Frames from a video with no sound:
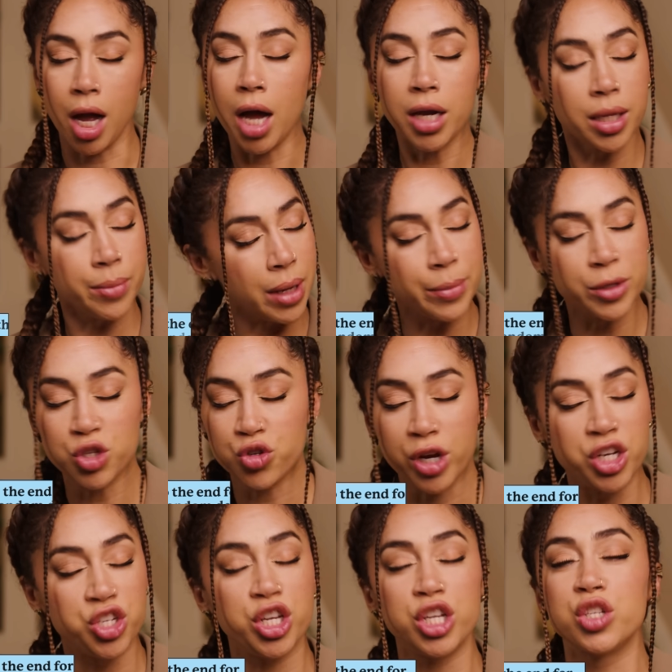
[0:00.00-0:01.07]
condom
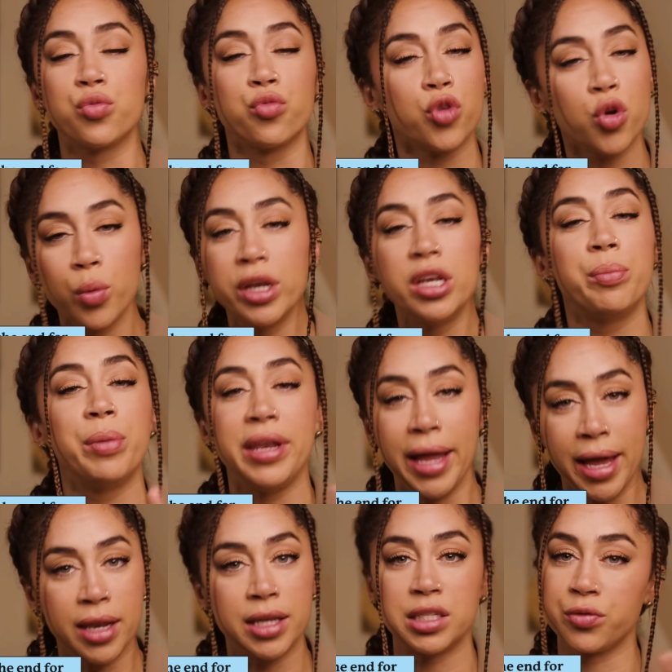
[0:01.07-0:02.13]
demonstrations ruined
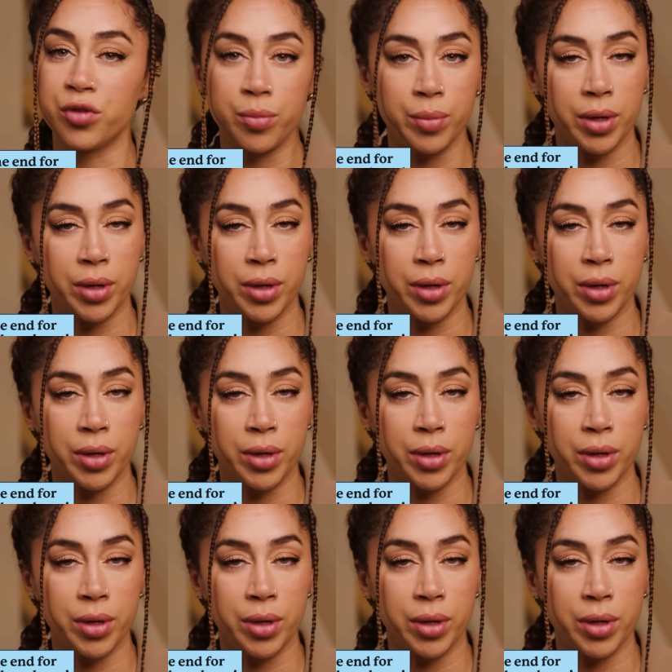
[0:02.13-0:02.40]
bananas for